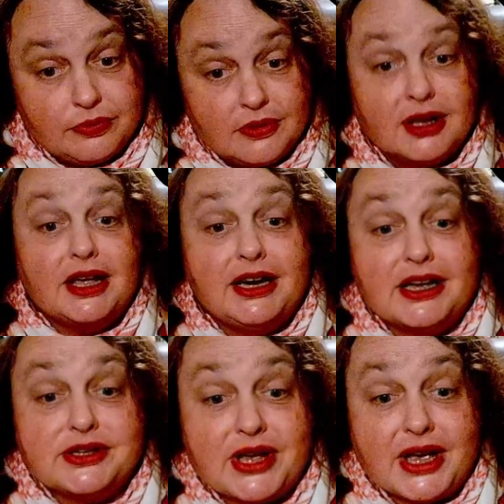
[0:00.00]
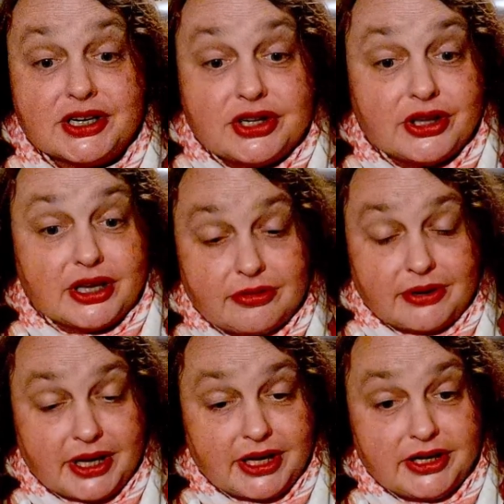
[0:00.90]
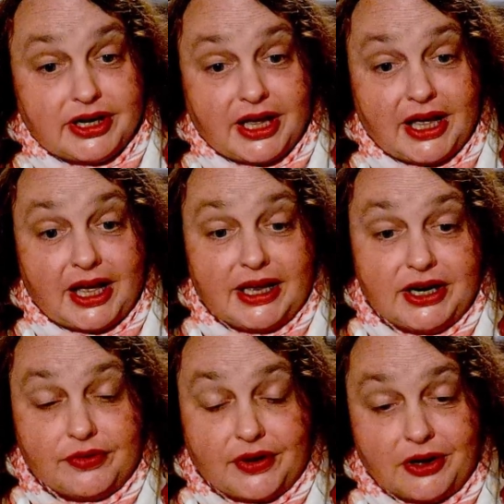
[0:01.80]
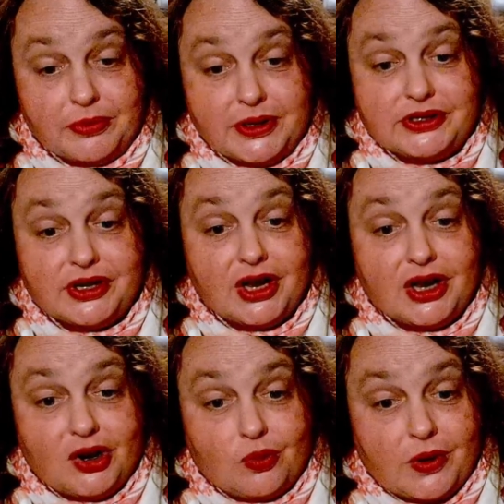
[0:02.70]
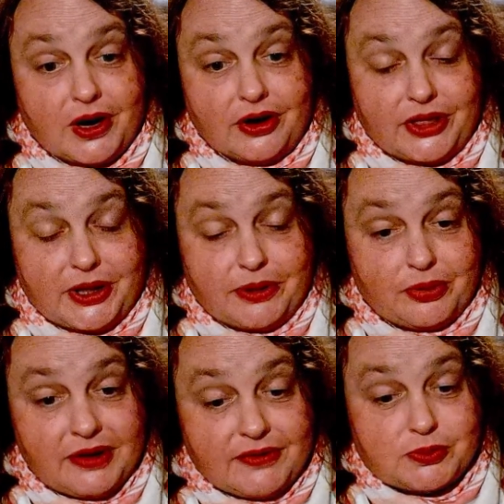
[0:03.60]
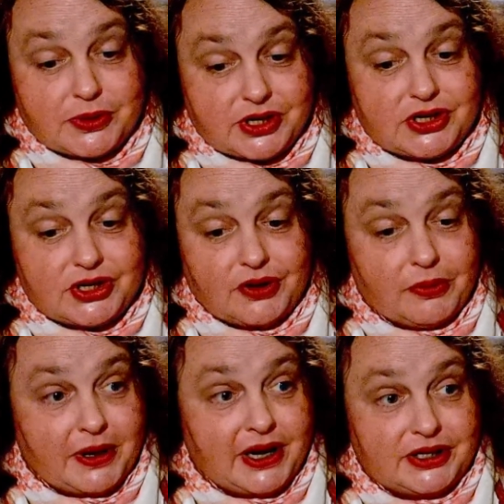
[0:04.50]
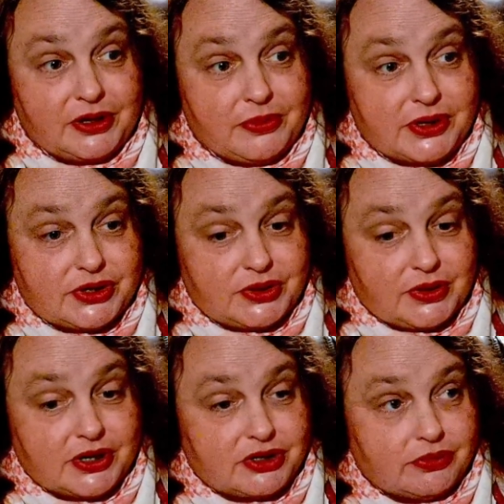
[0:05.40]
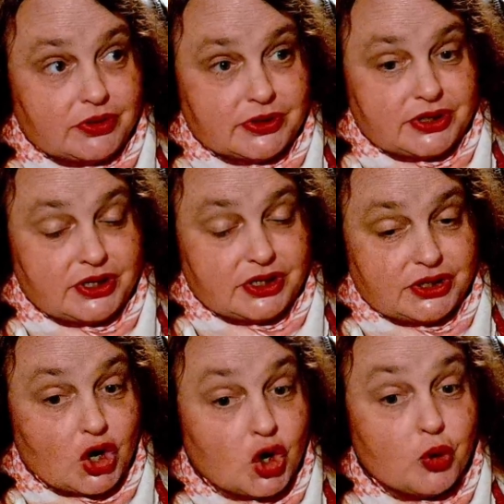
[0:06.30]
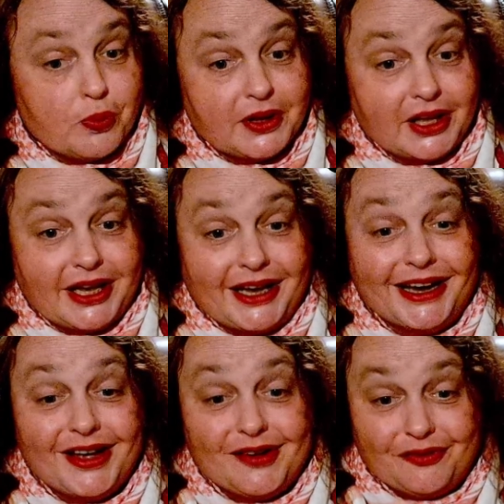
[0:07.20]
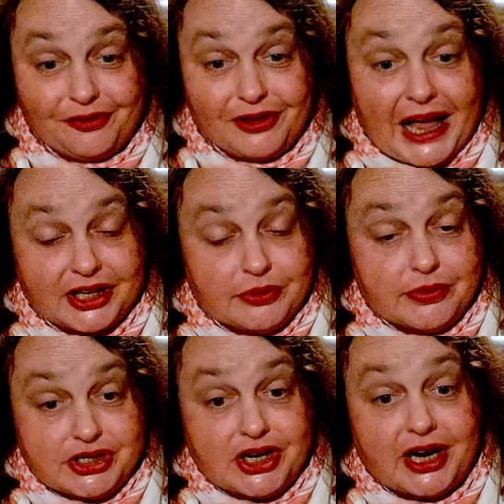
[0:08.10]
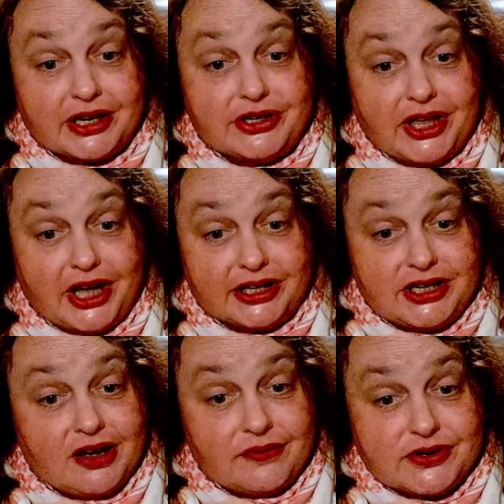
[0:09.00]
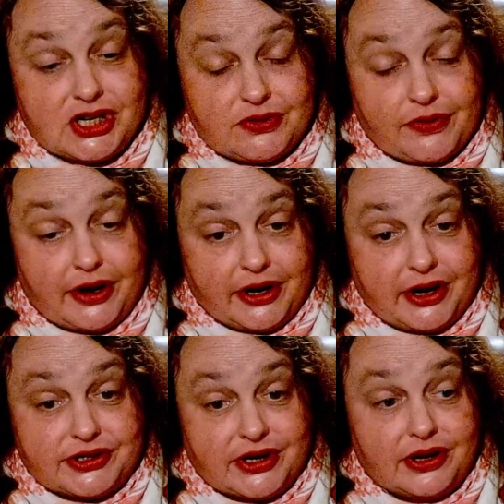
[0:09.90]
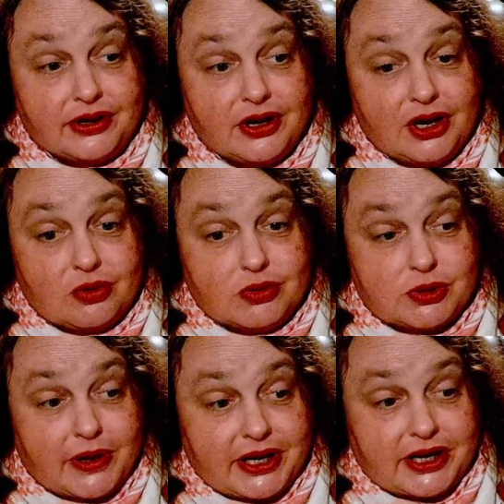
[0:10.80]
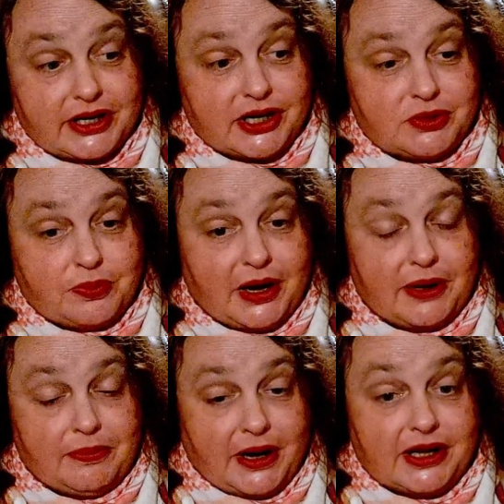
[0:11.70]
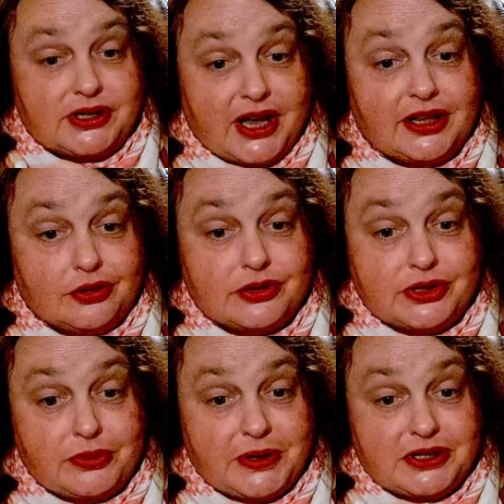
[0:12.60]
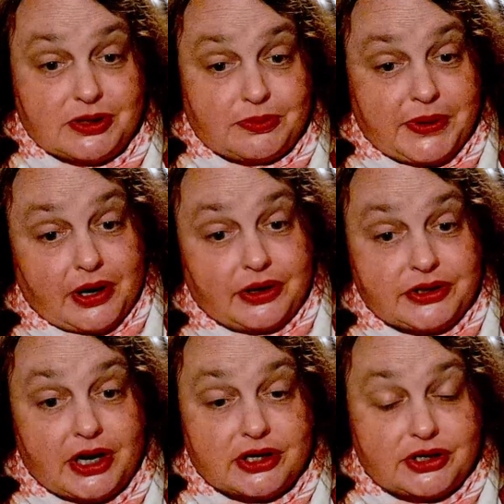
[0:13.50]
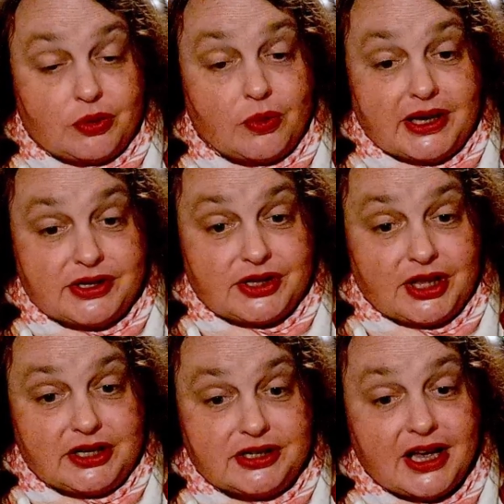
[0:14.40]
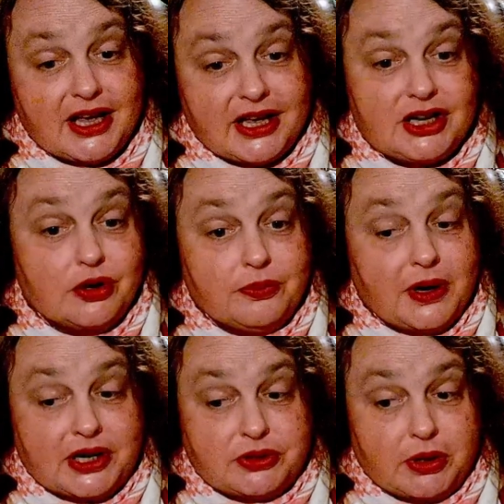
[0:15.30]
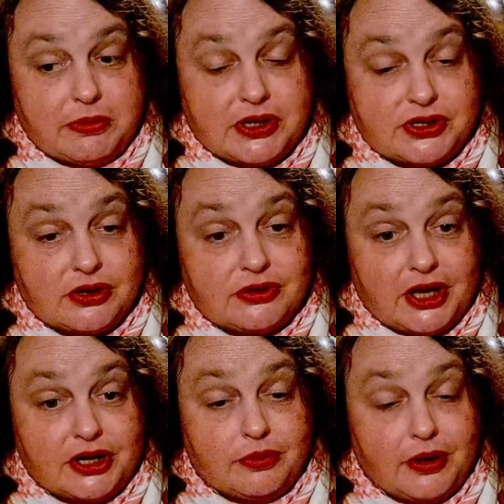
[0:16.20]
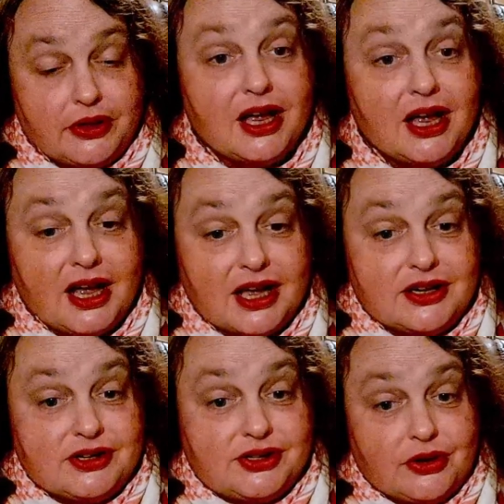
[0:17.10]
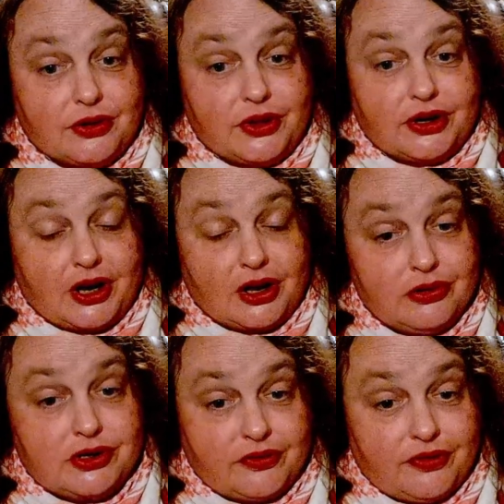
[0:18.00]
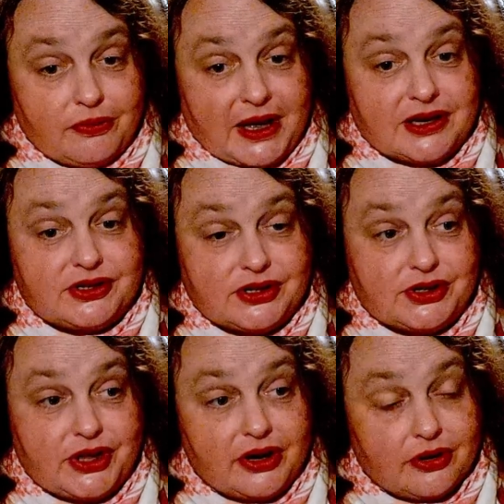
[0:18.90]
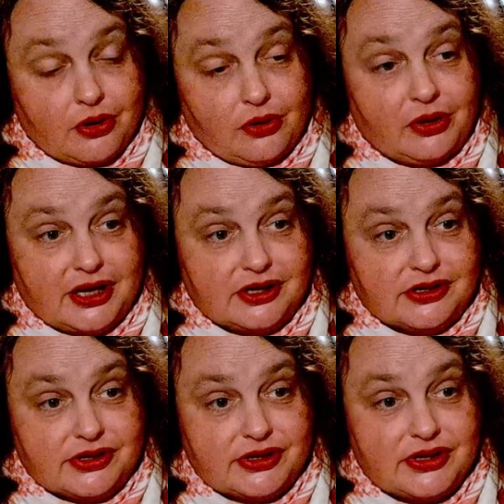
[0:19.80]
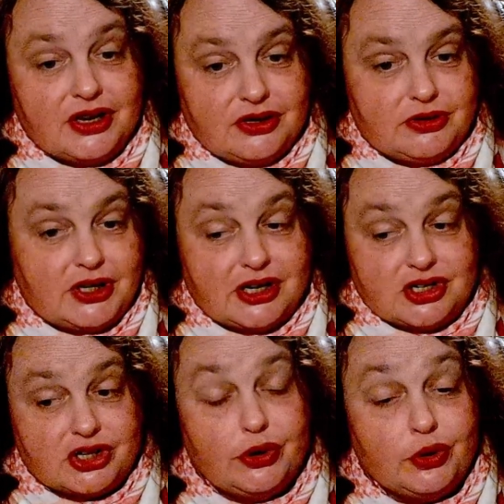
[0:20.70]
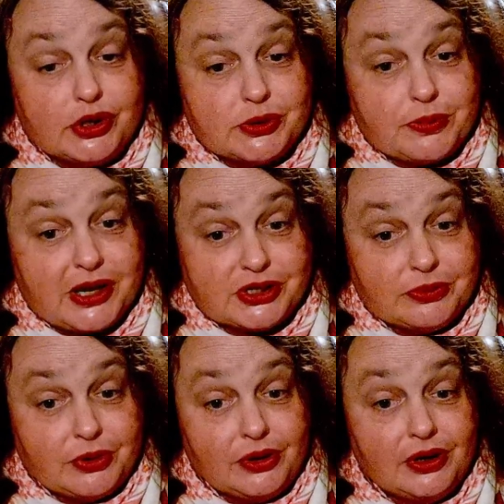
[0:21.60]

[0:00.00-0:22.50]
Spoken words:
It has actually created an environment where the previous position of the Biden administration, which was to just openly, flatly reject the idea of a ceasefire in Gaza, was recognized by Biden's handlers to be just PR toxic waste that he couldn't possibly be associated with. And so their conclusion from that, since their goal is to change as little as possible